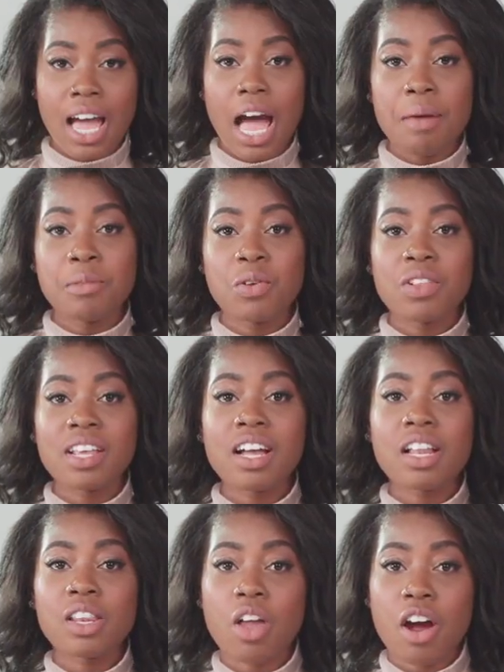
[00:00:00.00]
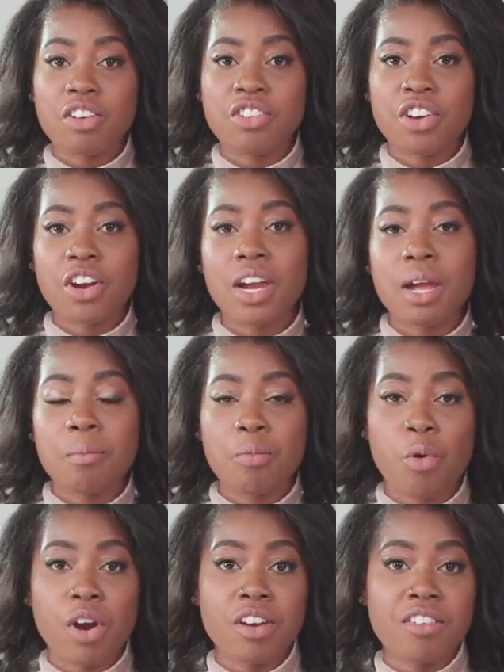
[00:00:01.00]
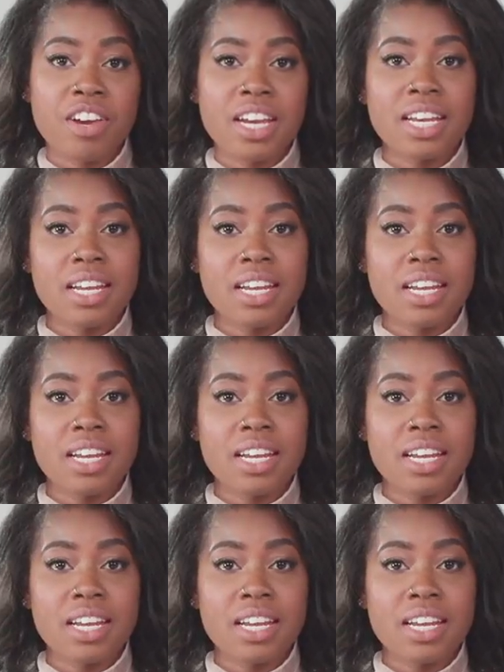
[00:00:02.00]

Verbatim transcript: I'm using a larger embroidery